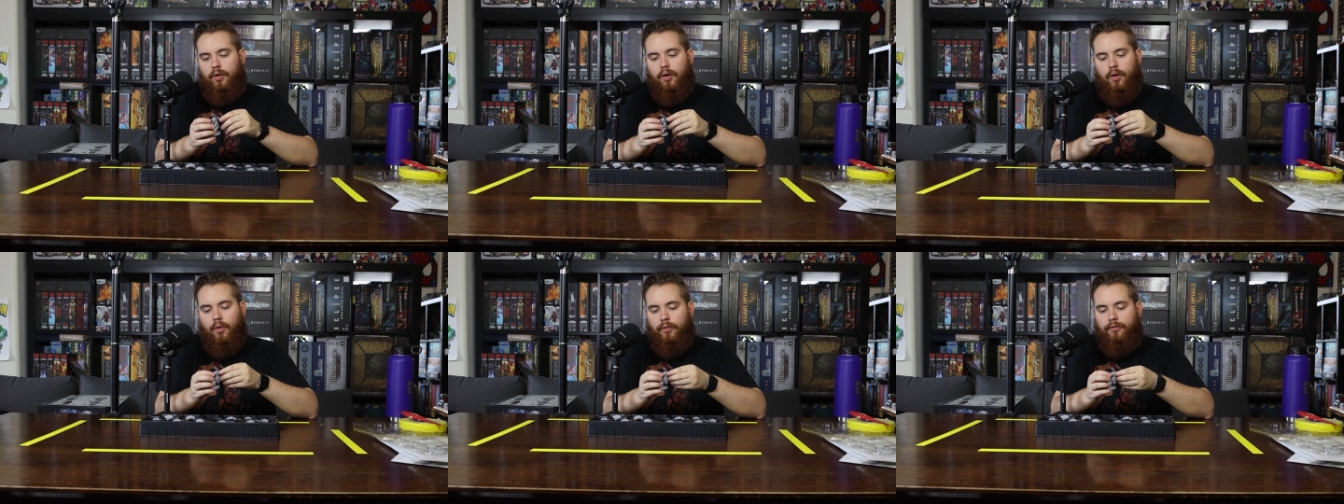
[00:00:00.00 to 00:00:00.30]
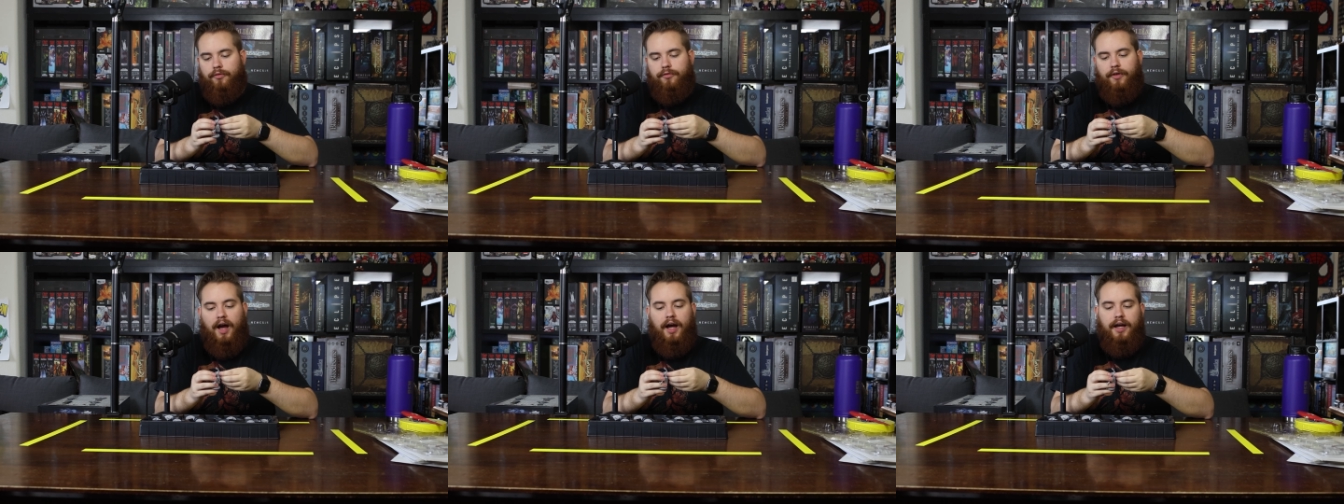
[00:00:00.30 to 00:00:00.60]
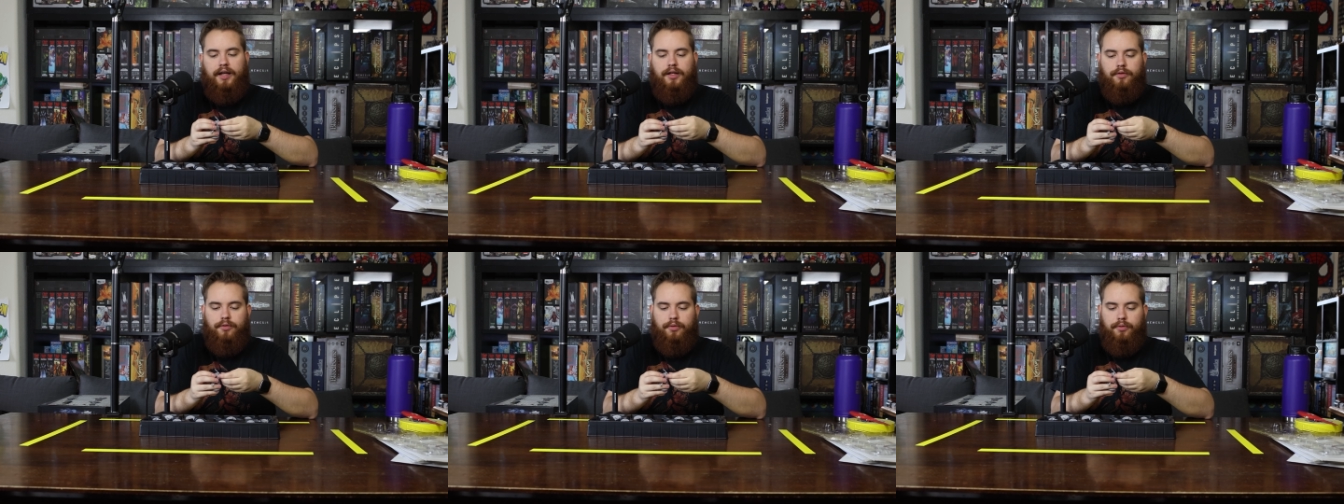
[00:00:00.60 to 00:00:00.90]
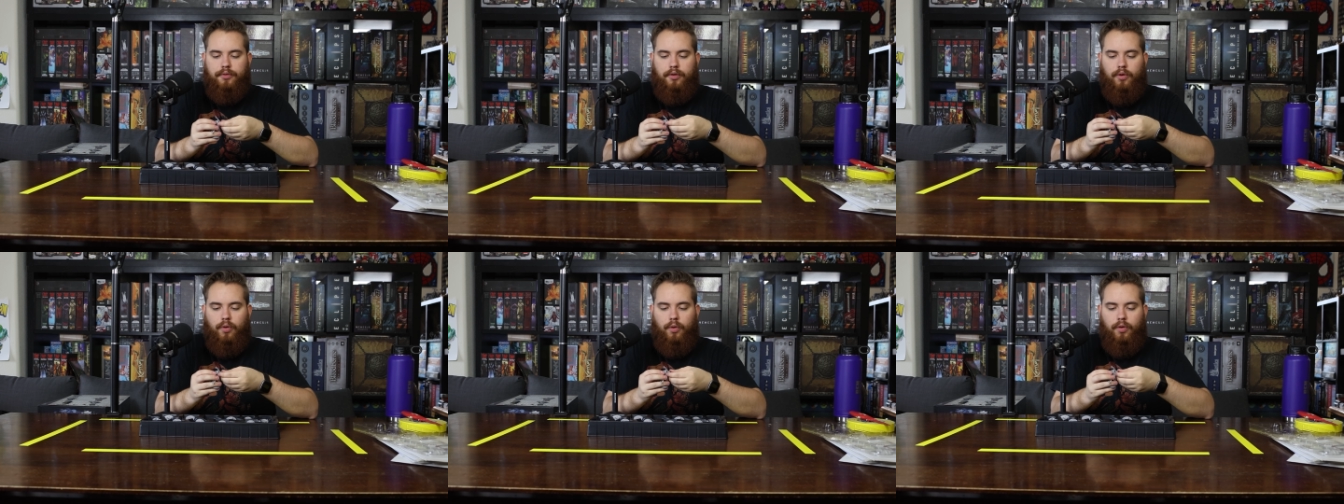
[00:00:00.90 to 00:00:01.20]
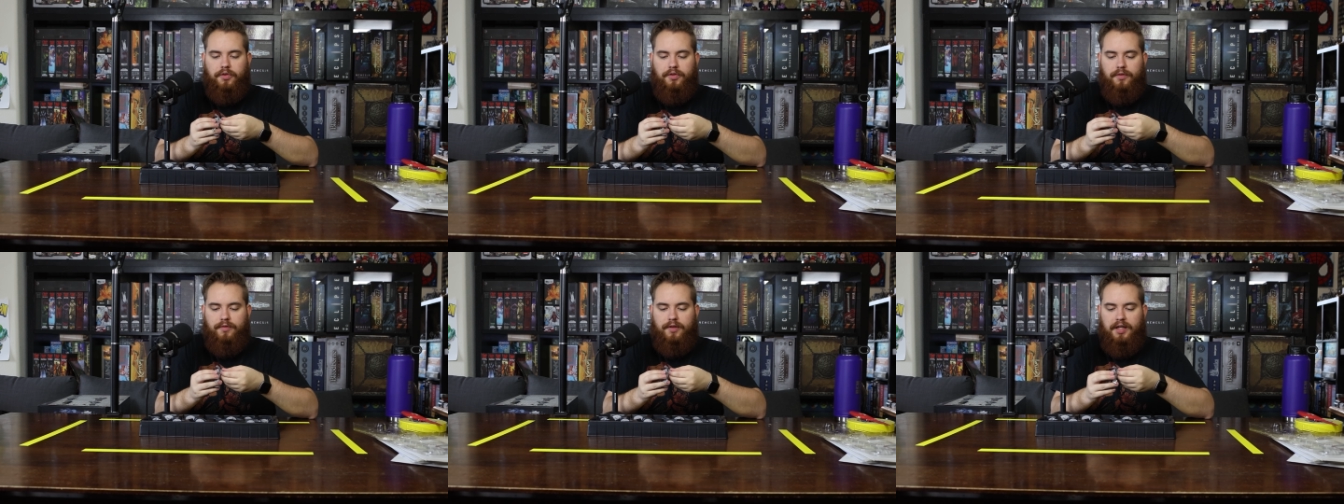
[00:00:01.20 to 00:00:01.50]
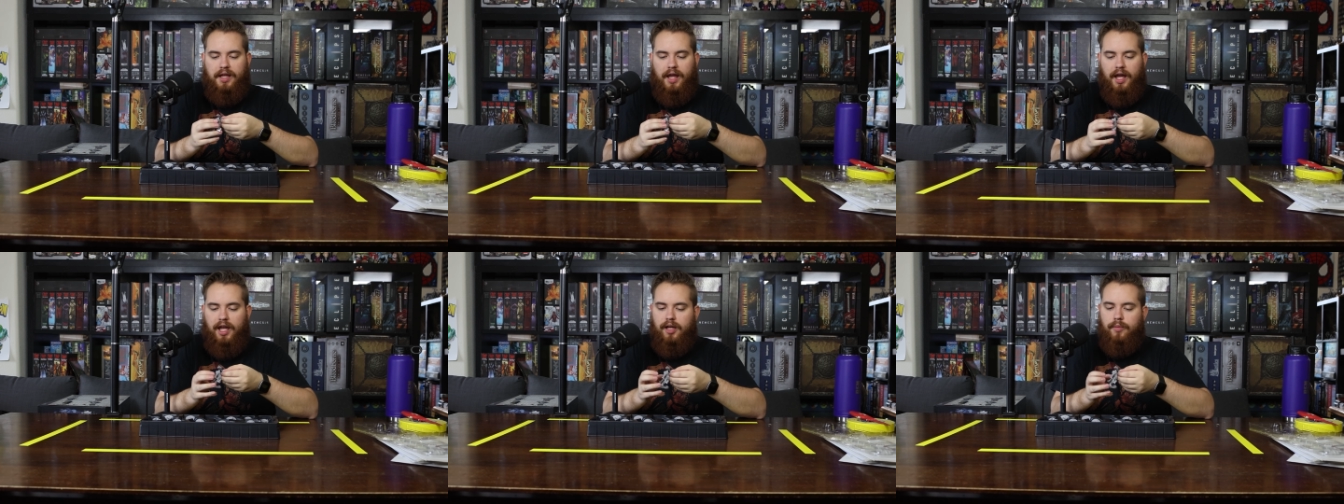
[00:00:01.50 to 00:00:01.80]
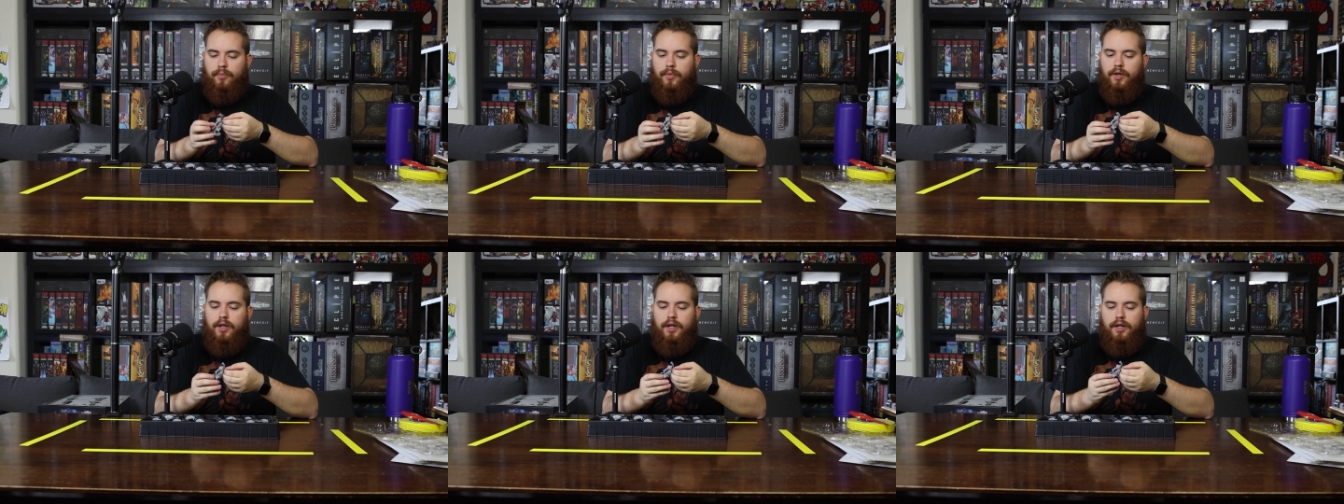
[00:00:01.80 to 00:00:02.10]
or, or find through the course of the
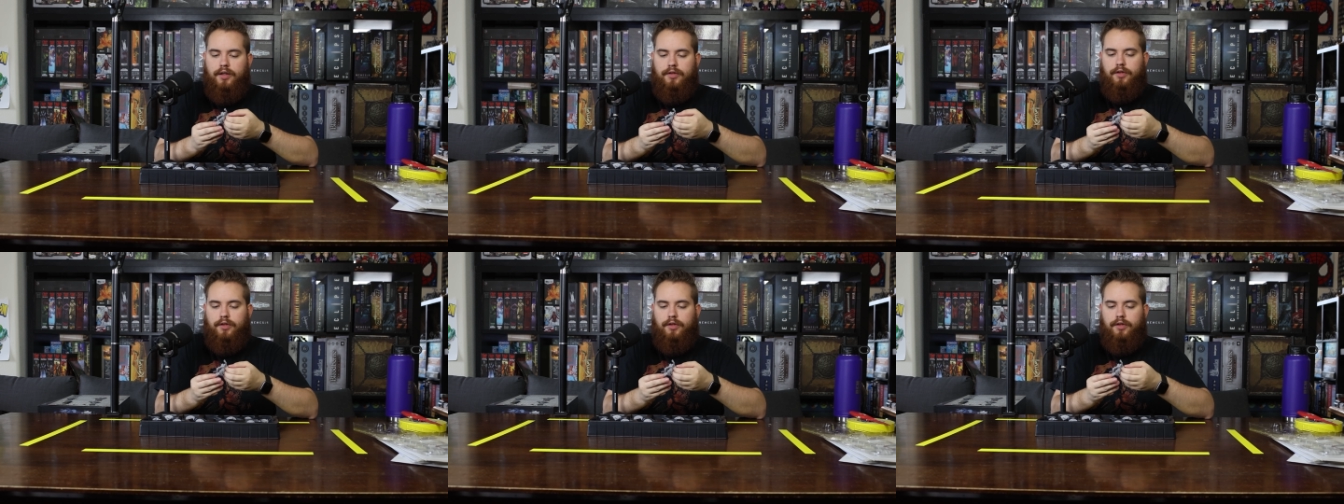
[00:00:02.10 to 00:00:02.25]
game.